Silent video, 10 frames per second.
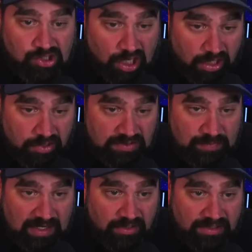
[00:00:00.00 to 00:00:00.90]
Garner's
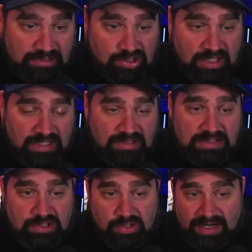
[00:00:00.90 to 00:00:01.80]
marriage.
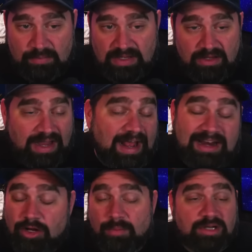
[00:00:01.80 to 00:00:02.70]
She's trying to be there. I
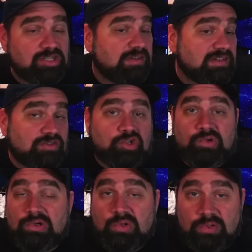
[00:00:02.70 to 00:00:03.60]
don't know how much of this is
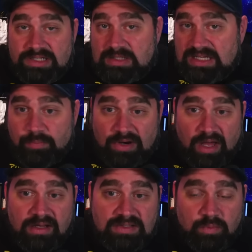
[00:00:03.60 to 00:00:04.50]
true. Let's keep it
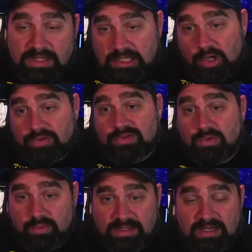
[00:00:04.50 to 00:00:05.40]
honest. We go
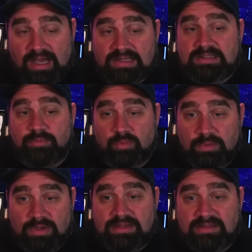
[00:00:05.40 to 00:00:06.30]
through and we gossip and we
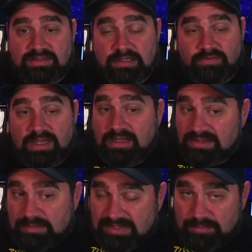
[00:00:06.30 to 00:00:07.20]
read this stuff.
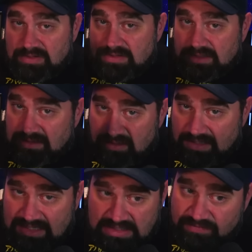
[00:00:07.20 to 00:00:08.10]
Sometimes there's a little
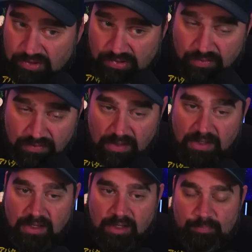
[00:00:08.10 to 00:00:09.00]
hint of truth
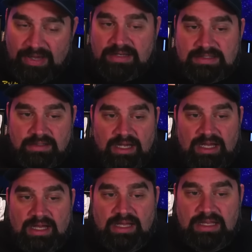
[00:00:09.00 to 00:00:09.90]
but
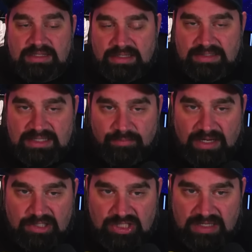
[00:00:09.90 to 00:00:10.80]
uh, it does seem
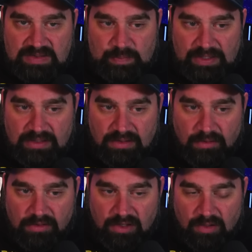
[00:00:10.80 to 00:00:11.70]
like Jen's been,
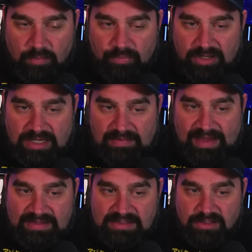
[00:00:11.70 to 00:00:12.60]
you know, pretty
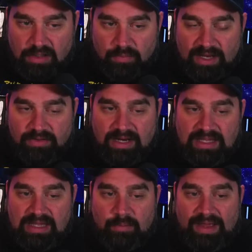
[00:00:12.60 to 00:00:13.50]
classy all around, and I
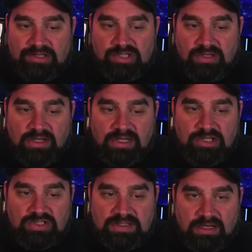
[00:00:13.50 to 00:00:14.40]
can't imagine
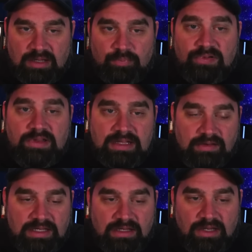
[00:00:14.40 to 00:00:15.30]
she's going to
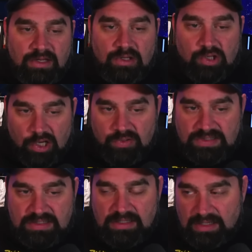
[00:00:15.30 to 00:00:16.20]
completely
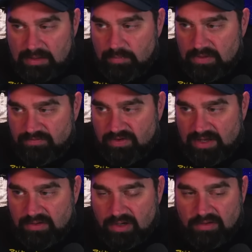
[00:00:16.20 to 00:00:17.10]
ghost him, the
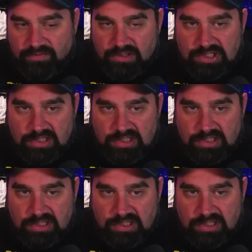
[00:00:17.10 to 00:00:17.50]
father of her